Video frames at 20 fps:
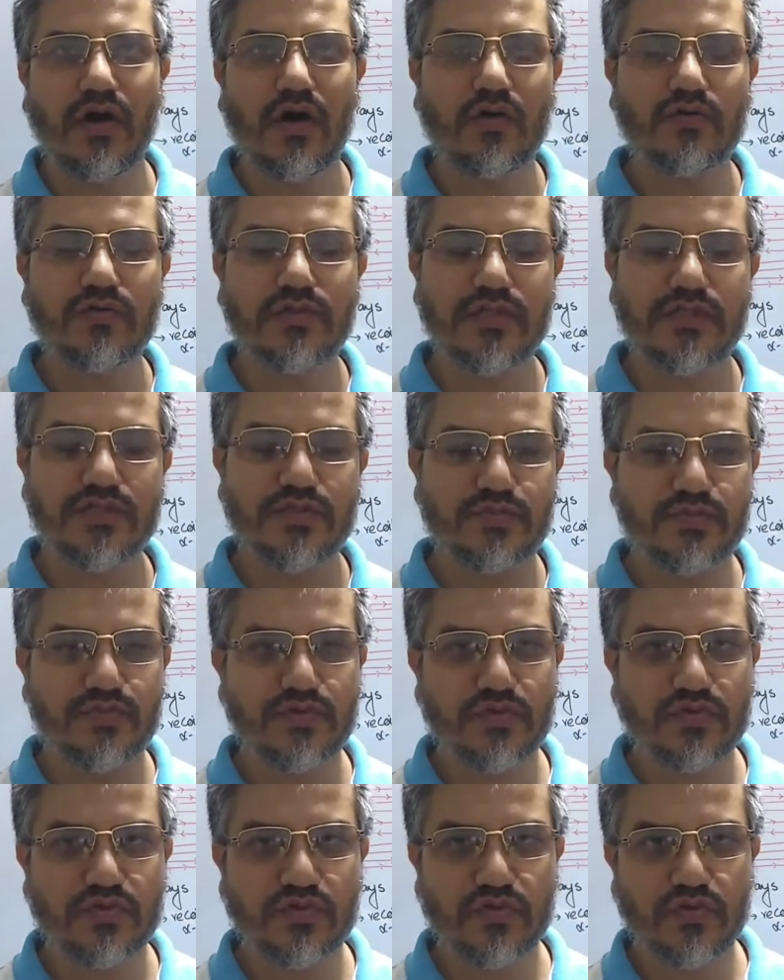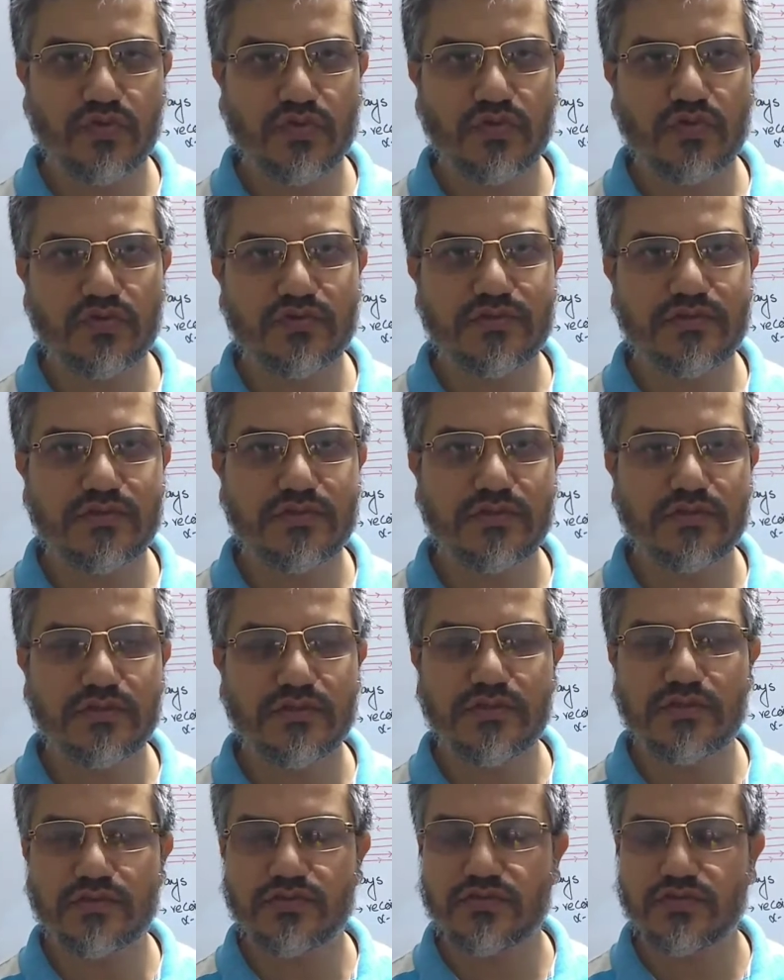how these protons,
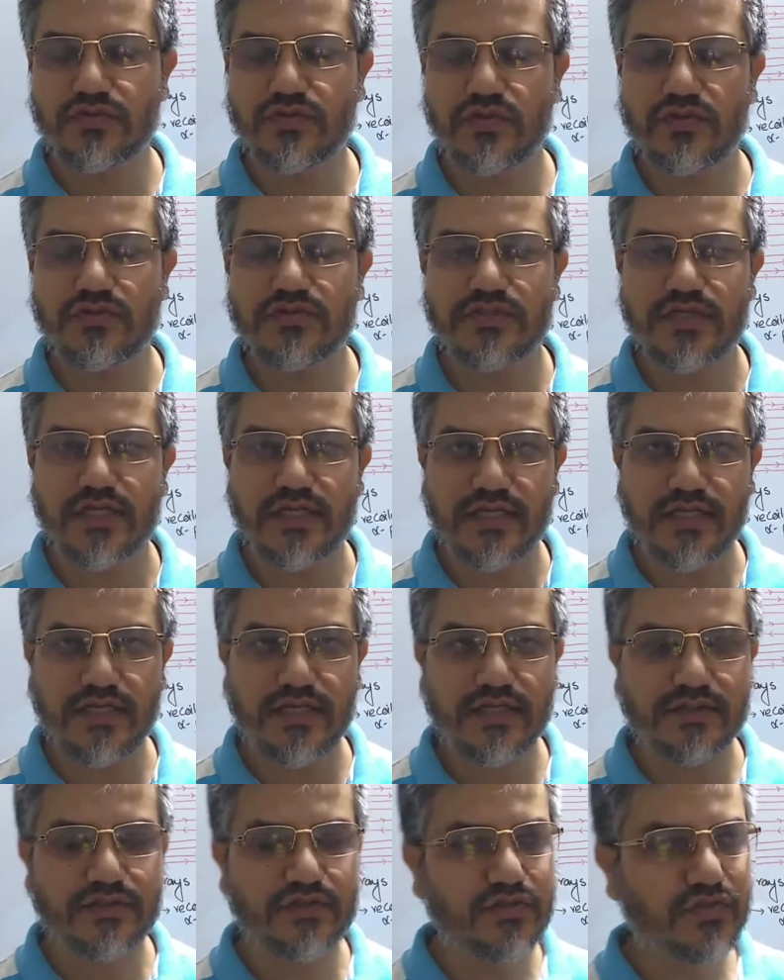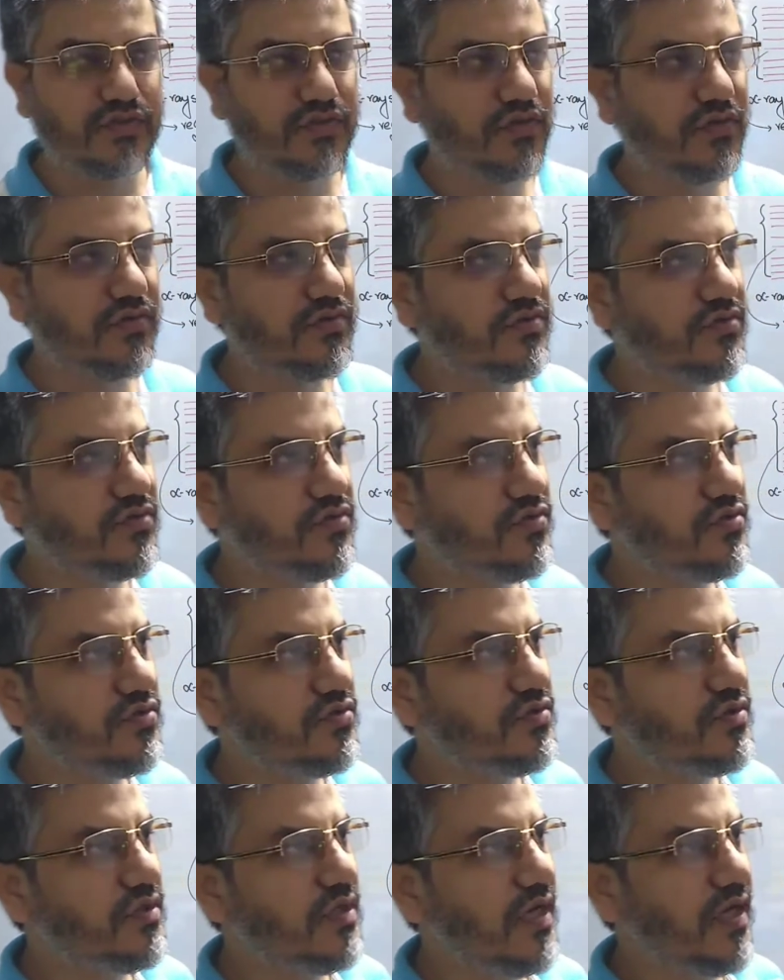neutrons and
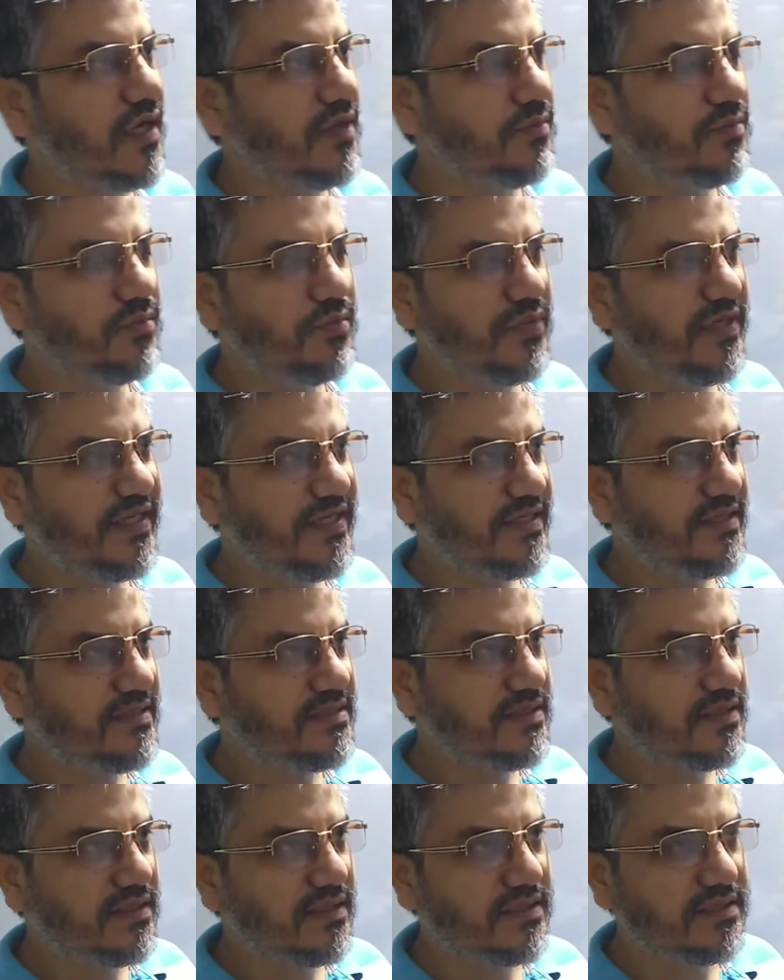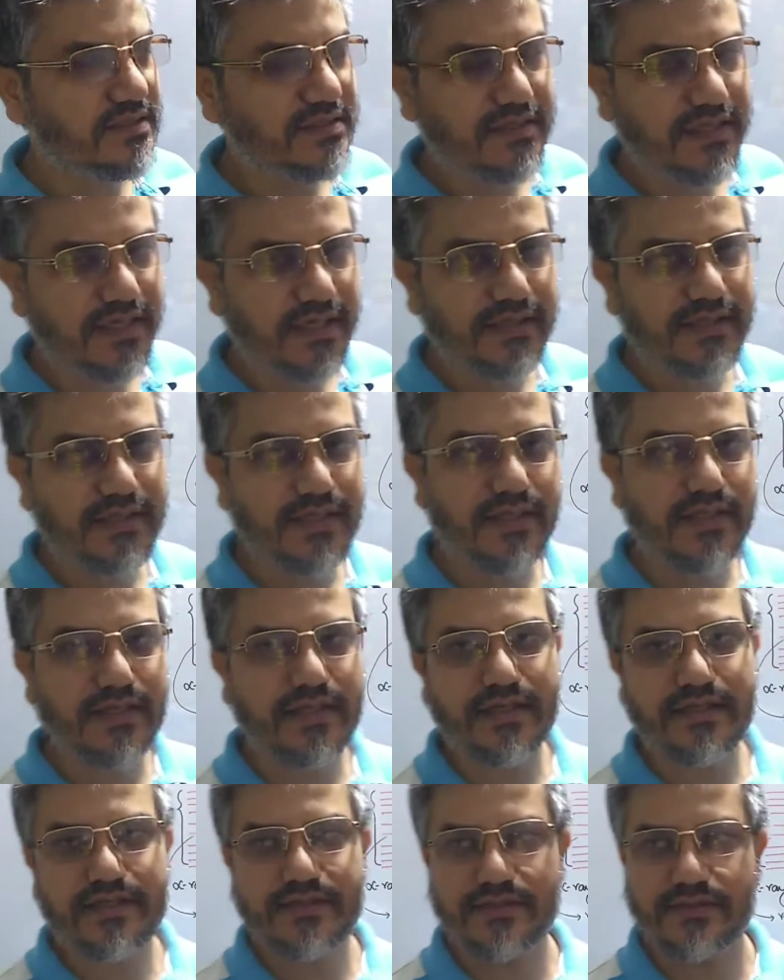electrons are placed inside an
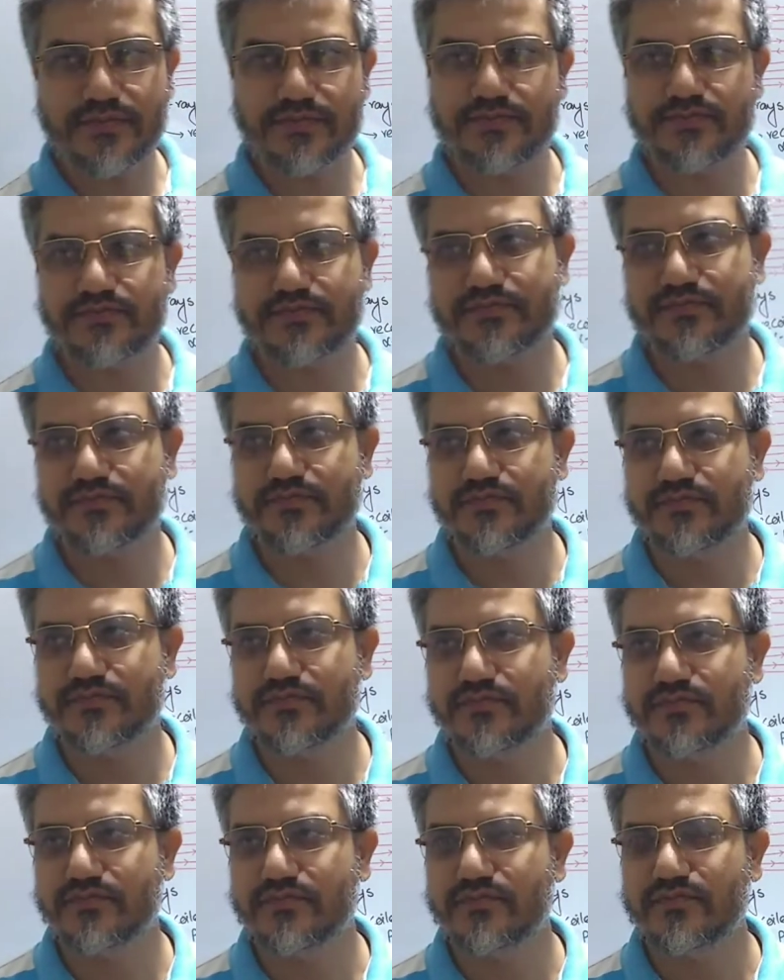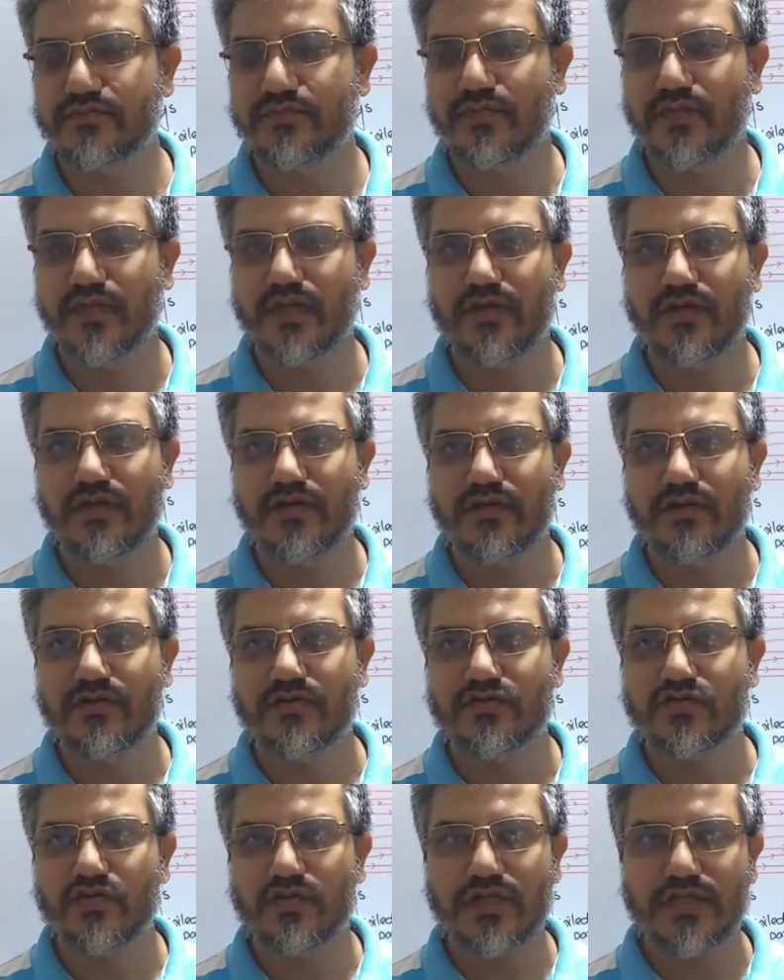atom.
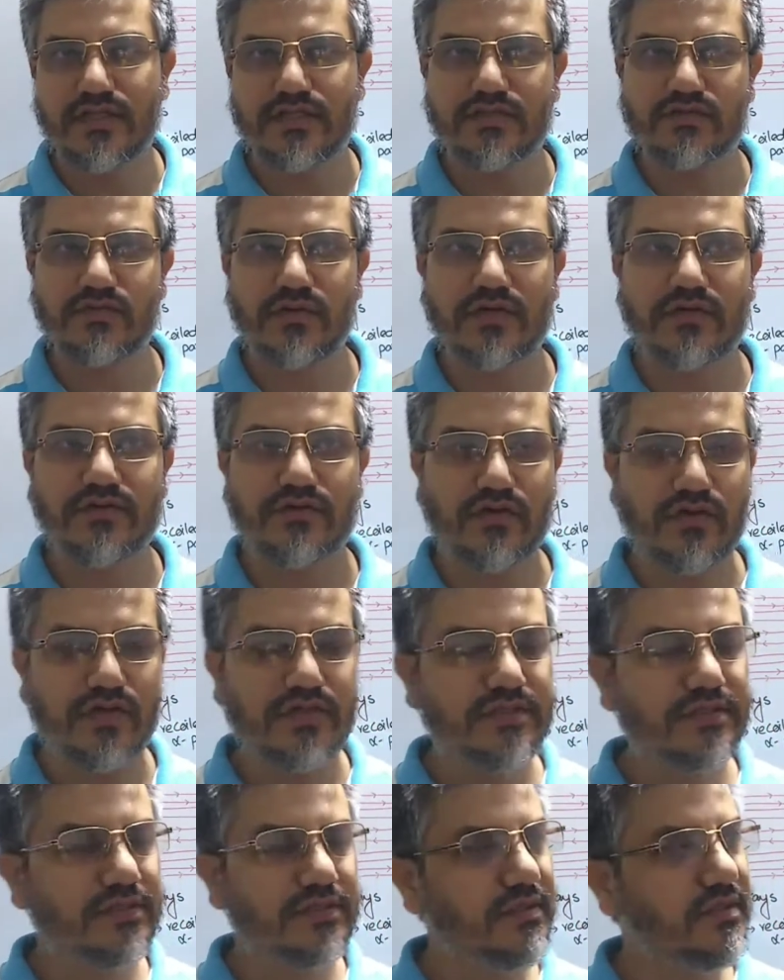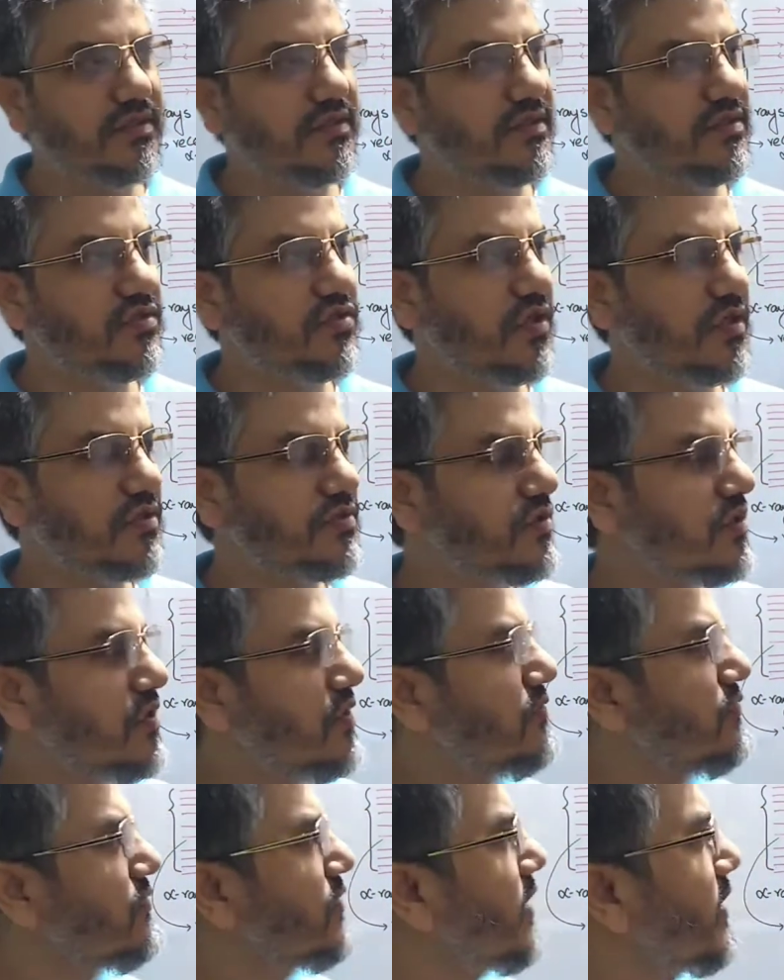So that is what we call as structure
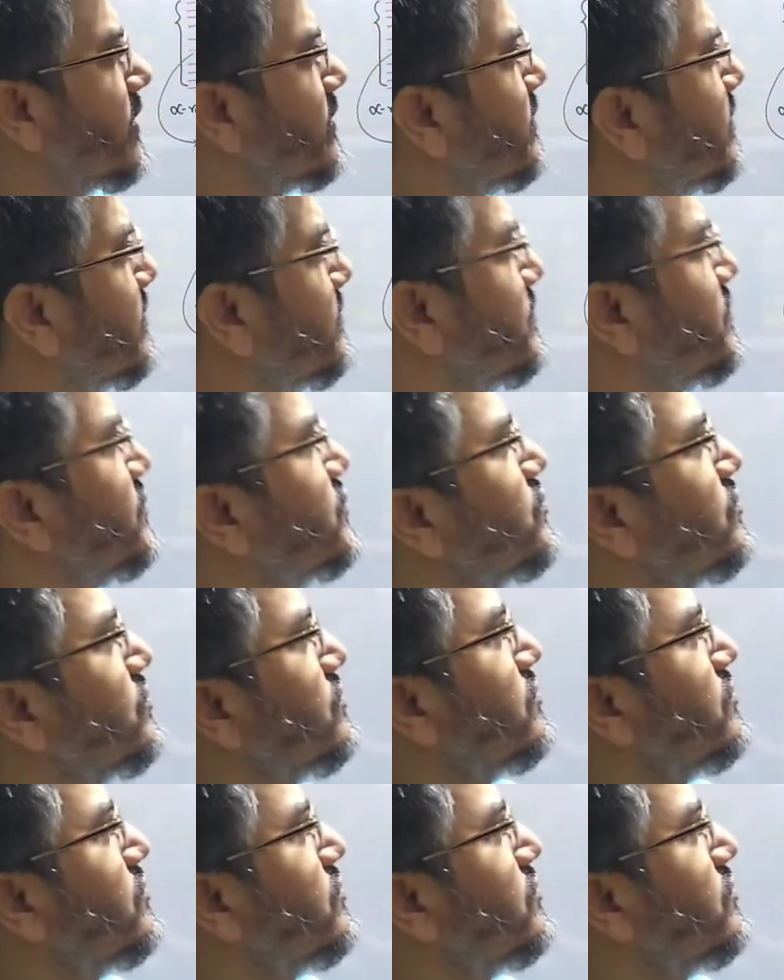of atom.